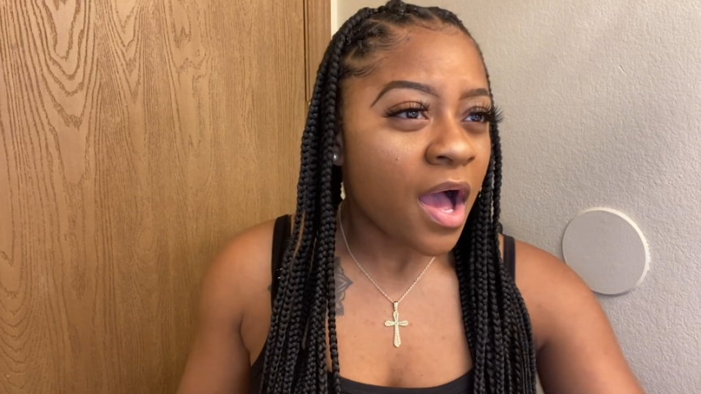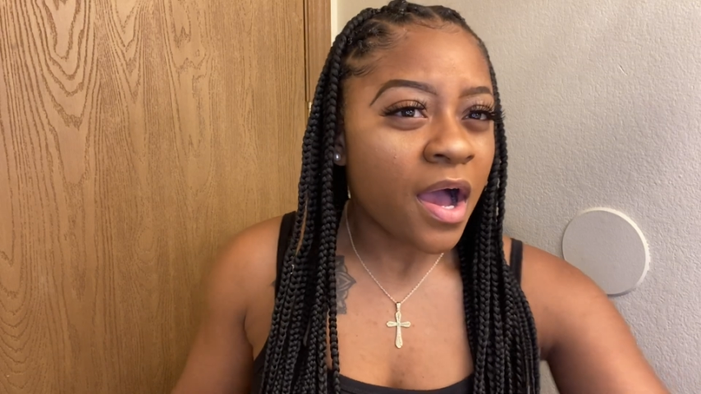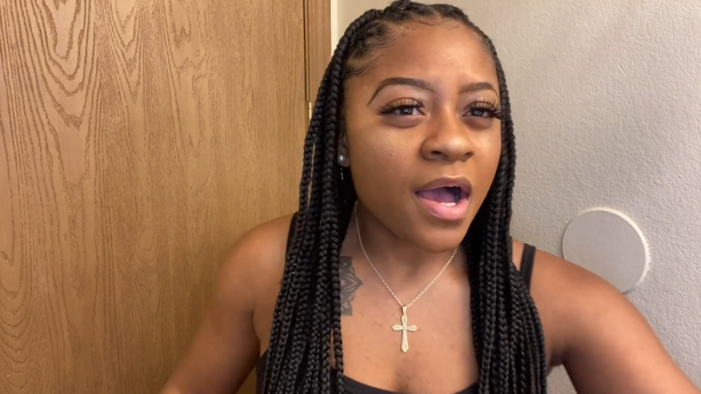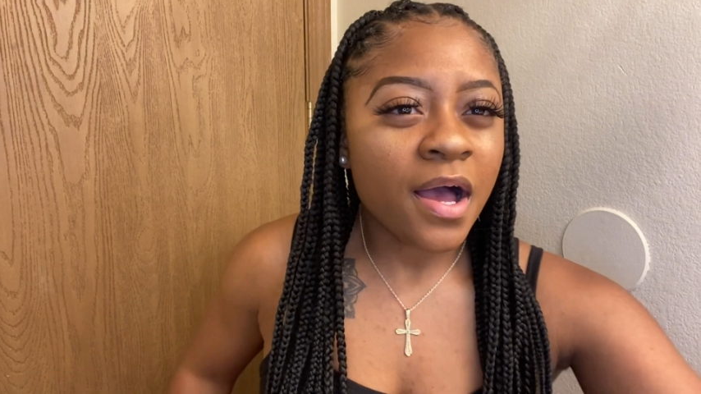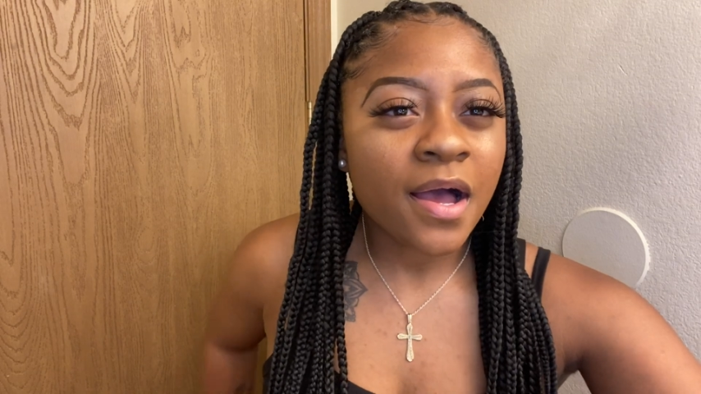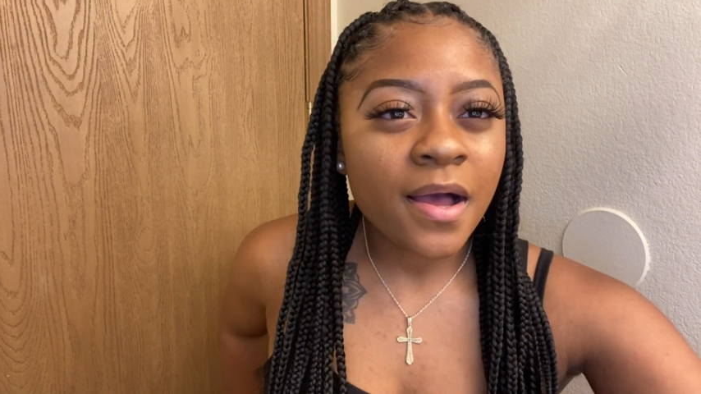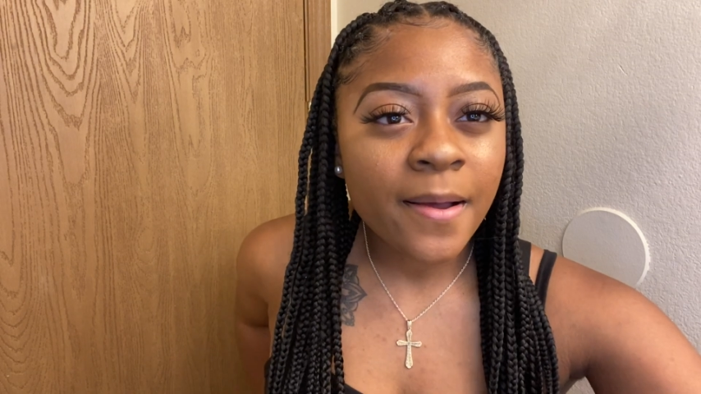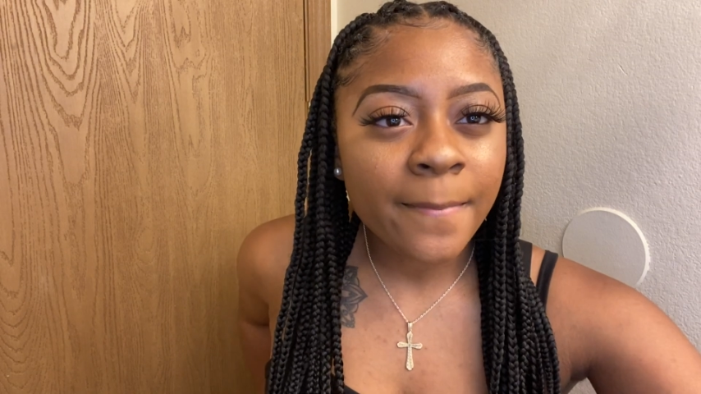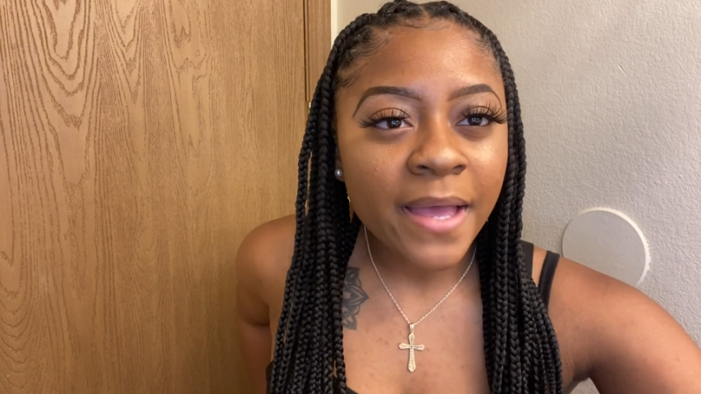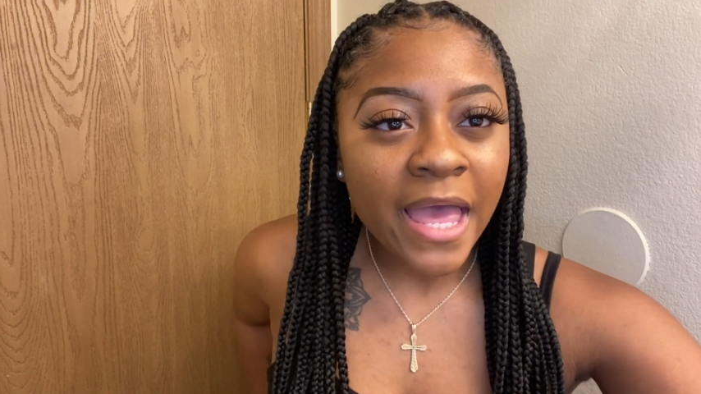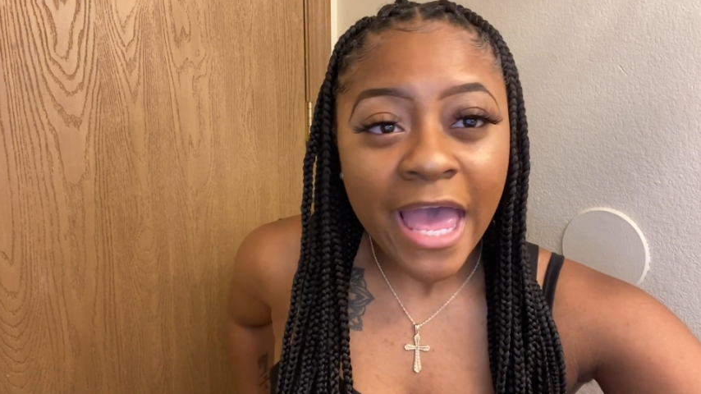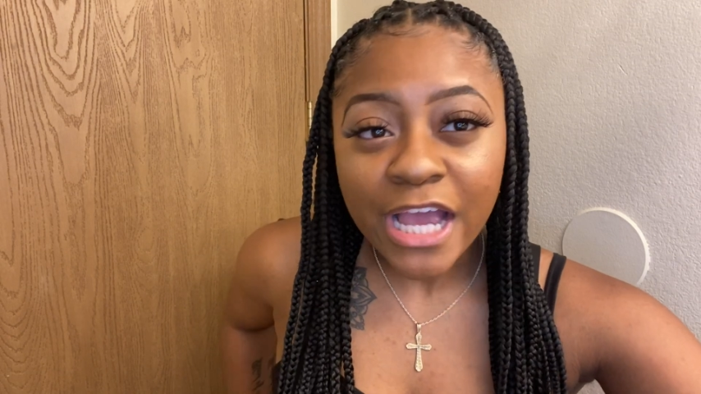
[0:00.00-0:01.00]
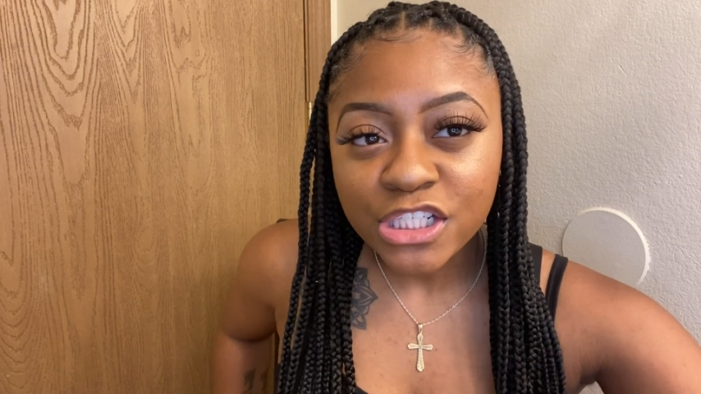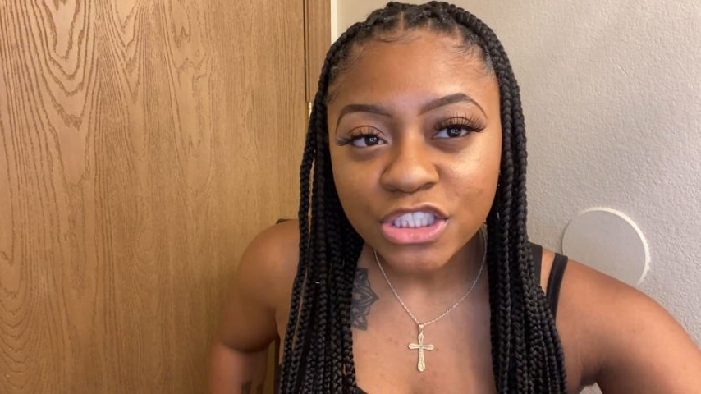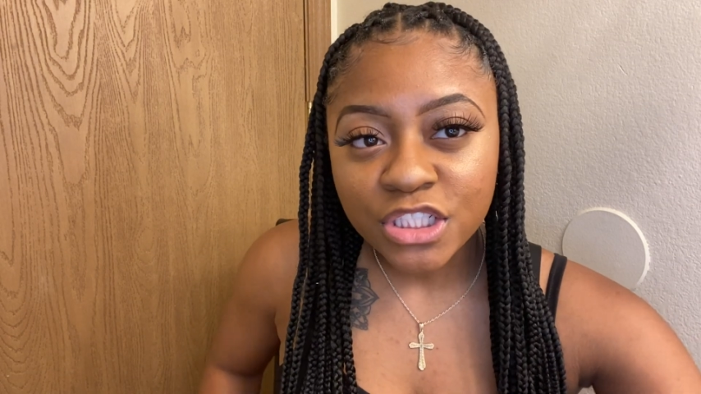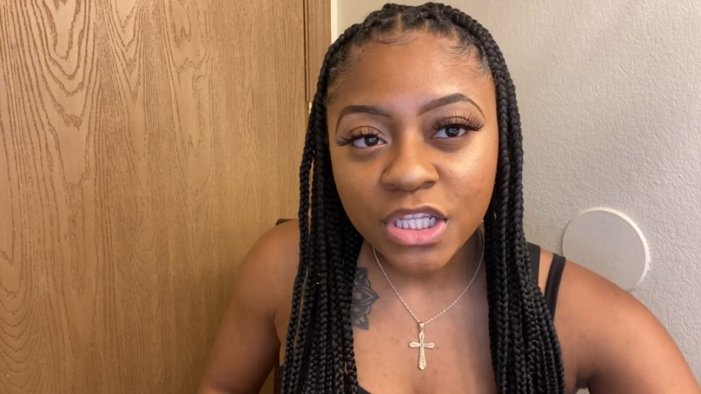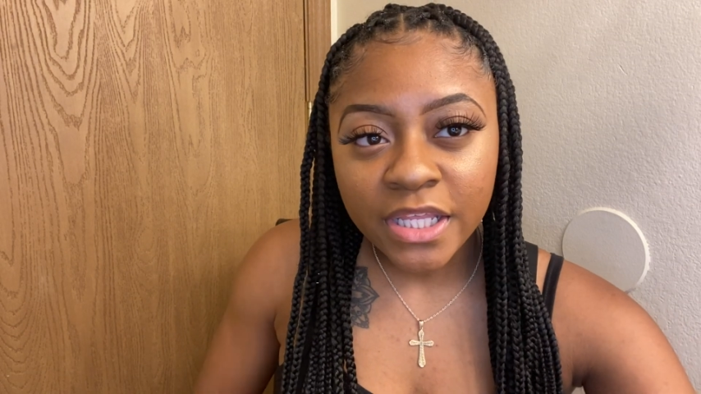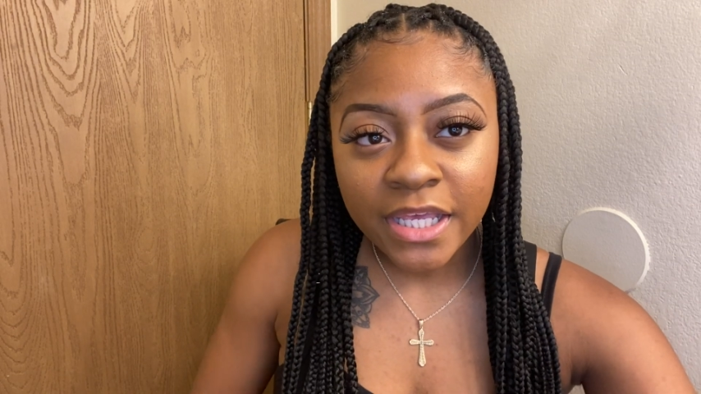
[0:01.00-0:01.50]

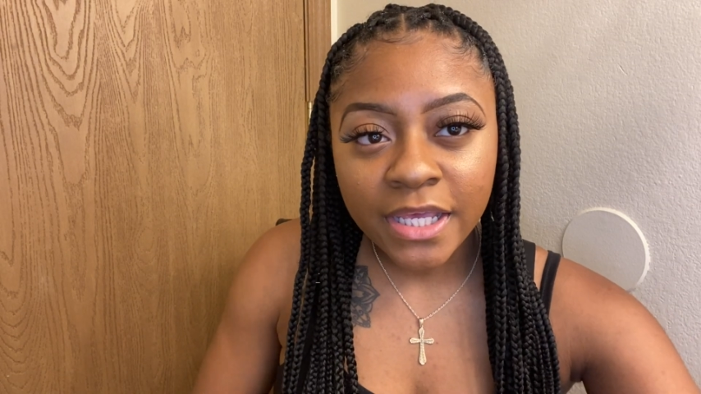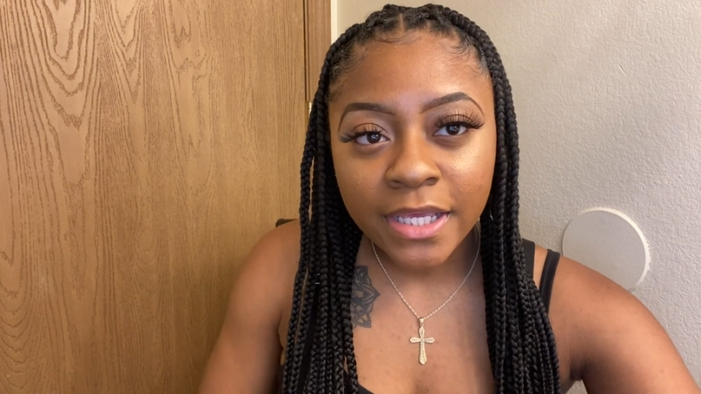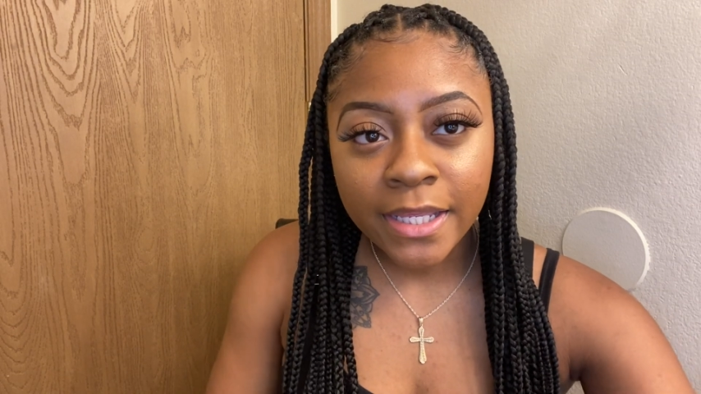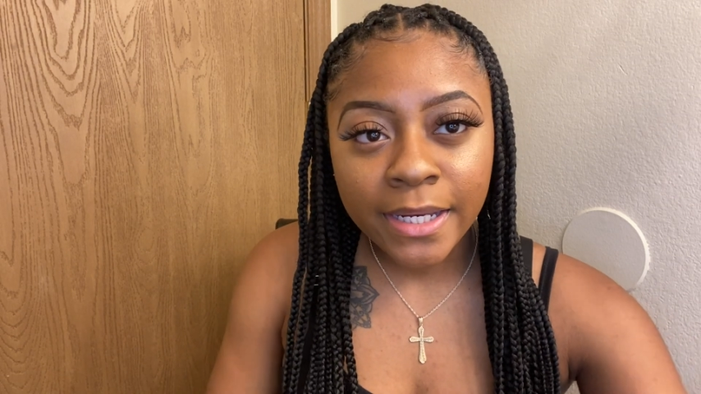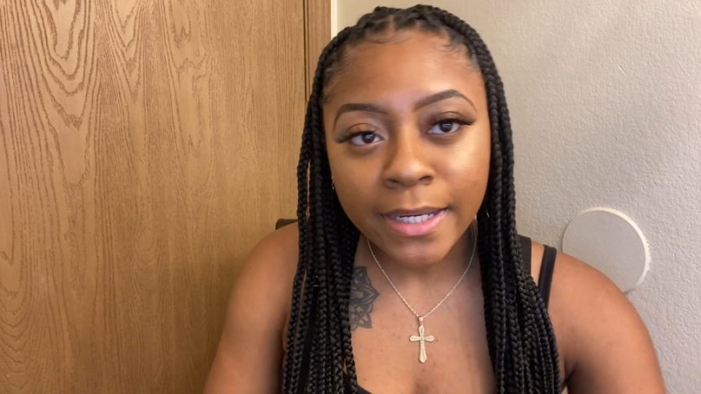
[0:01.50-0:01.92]
Actually,